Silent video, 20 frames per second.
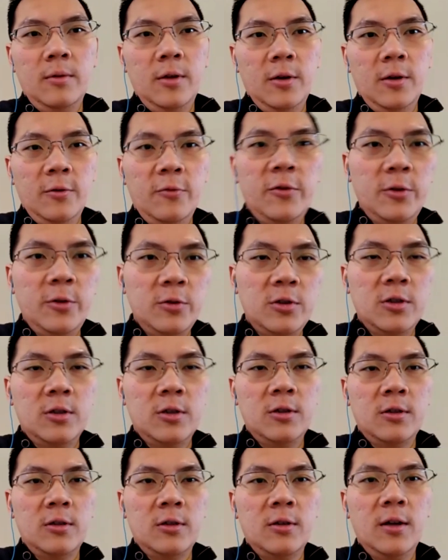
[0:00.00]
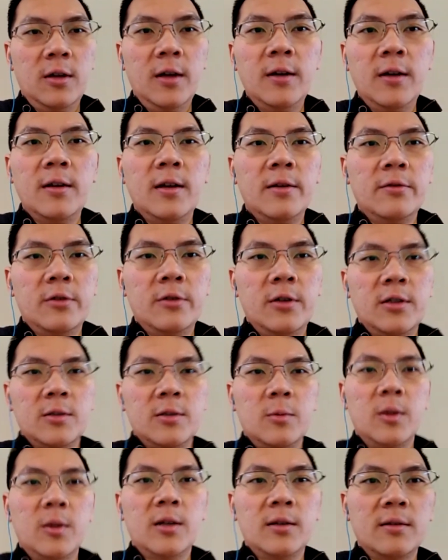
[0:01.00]
future endeavor as
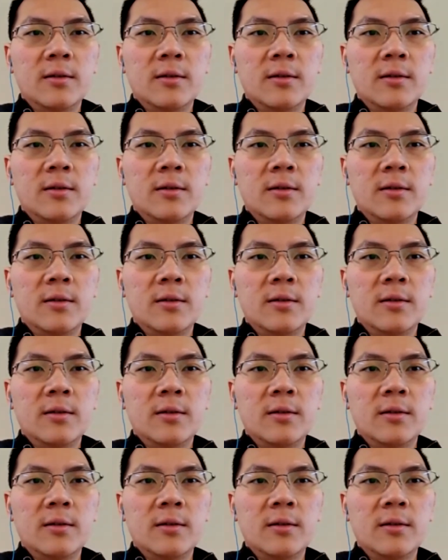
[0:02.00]
well.